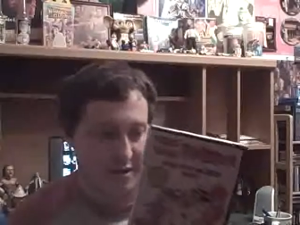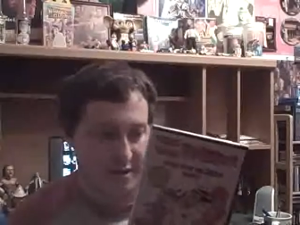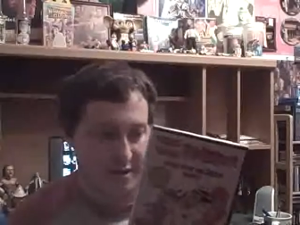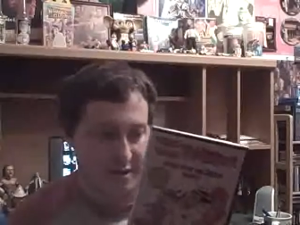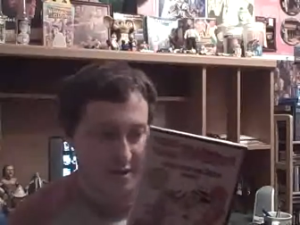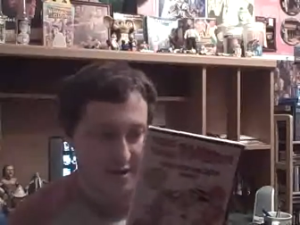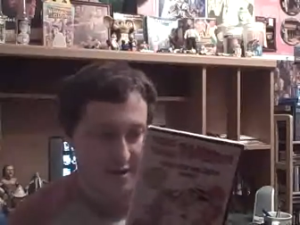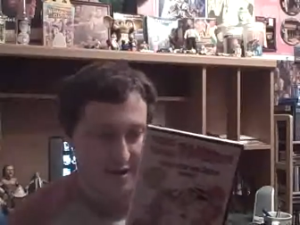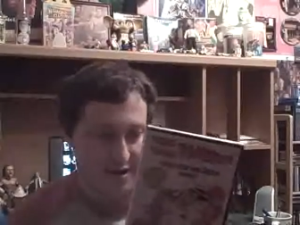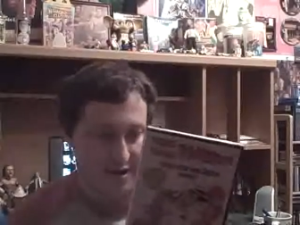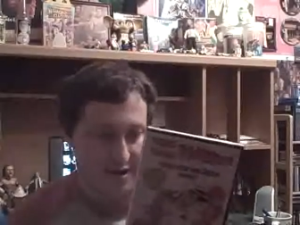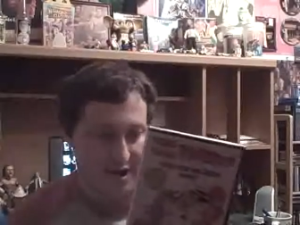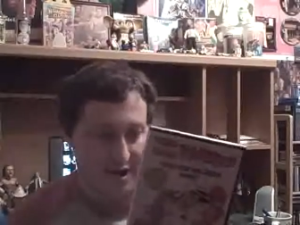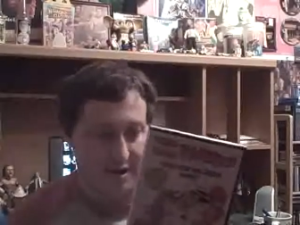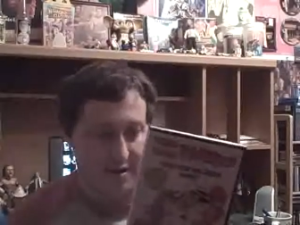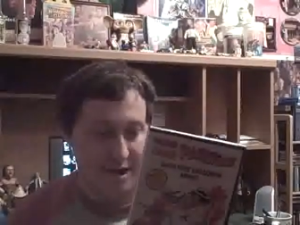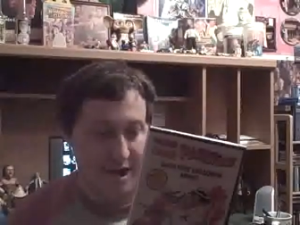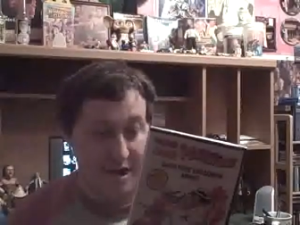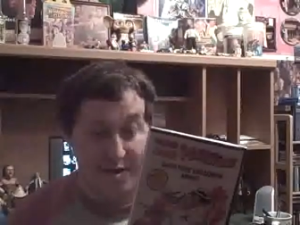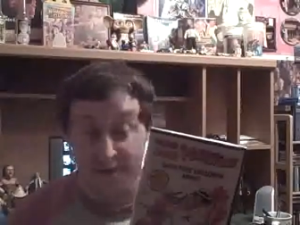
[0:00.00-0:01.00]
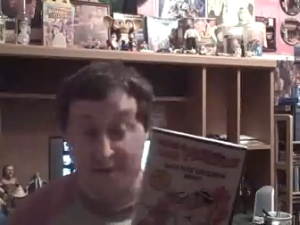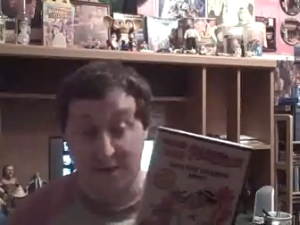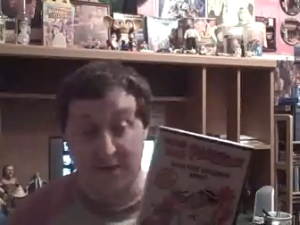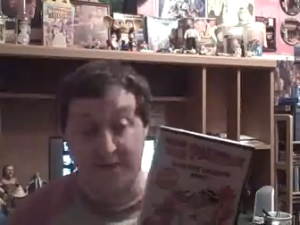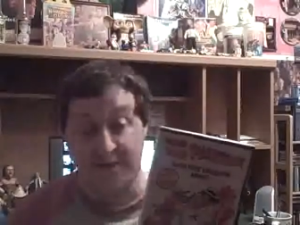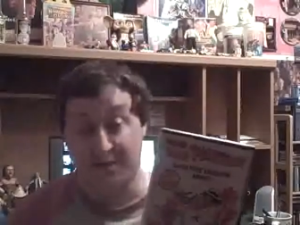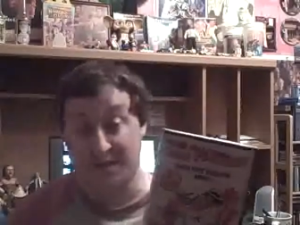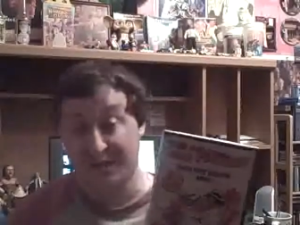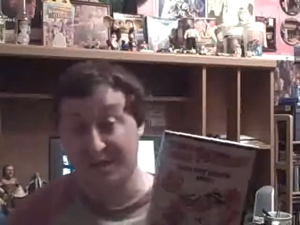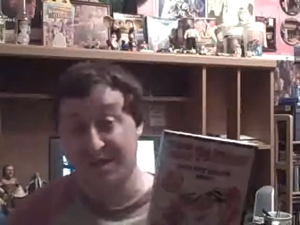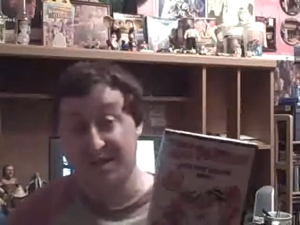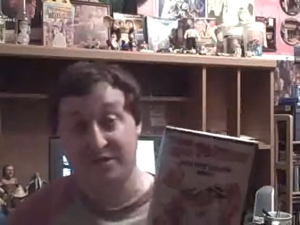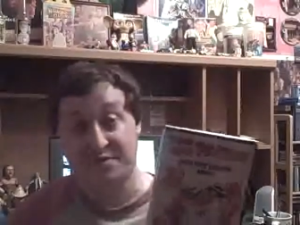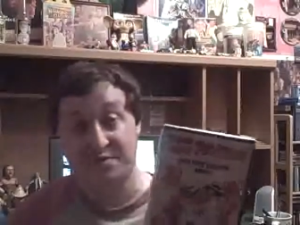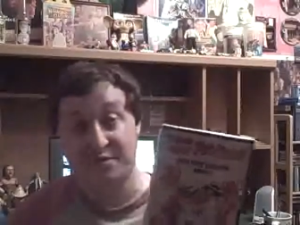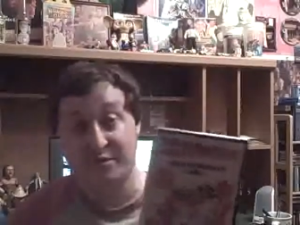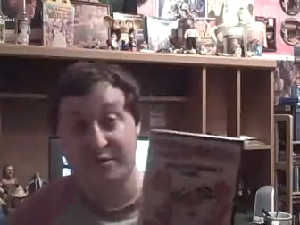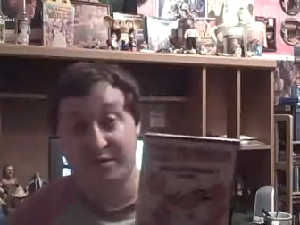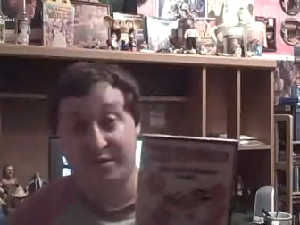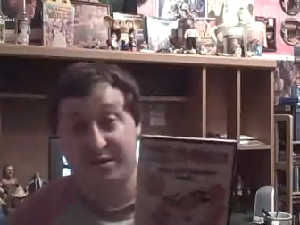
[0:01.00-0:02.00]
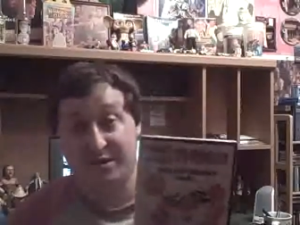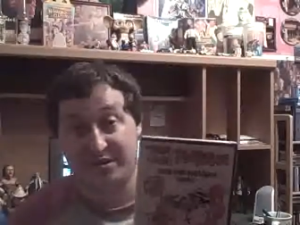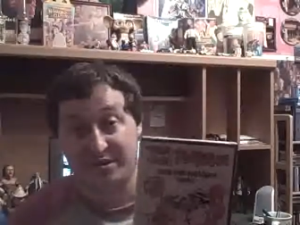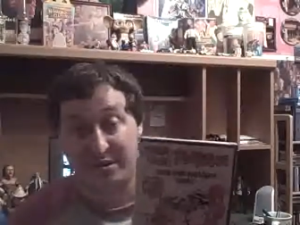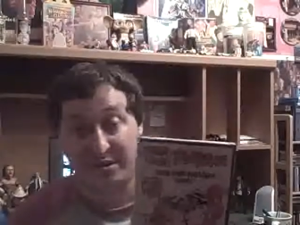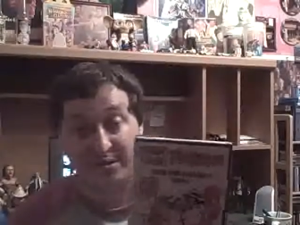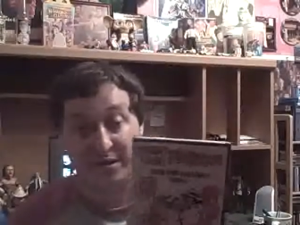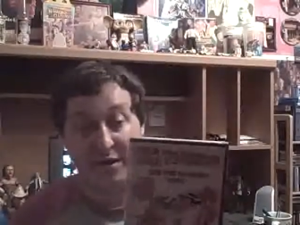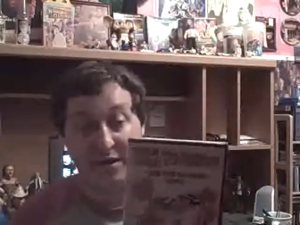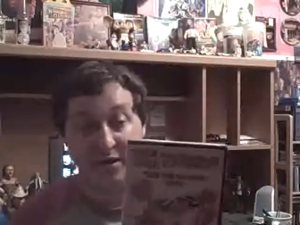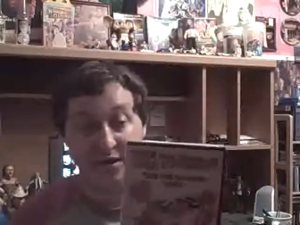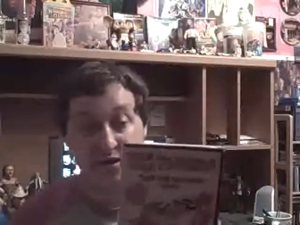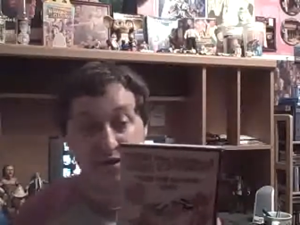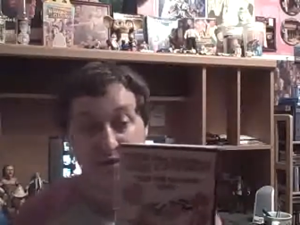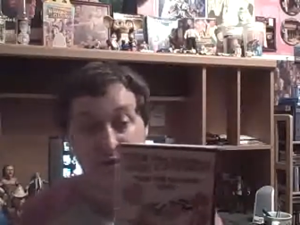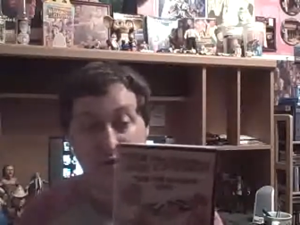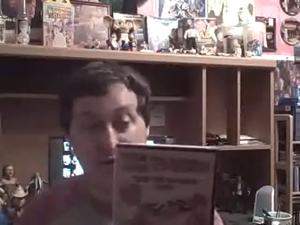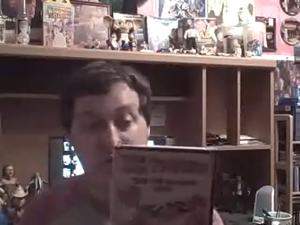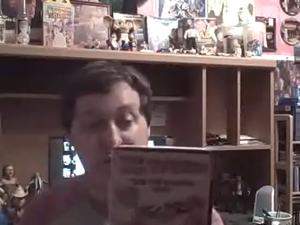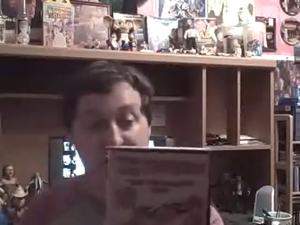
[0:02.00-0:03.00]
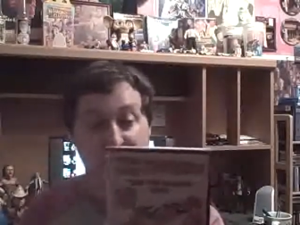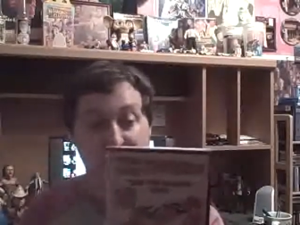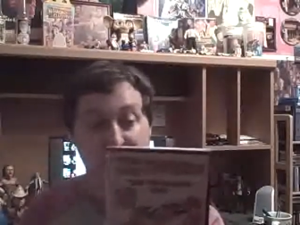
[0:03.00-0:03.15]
I have never seen this movie, so I'm not going to tell you much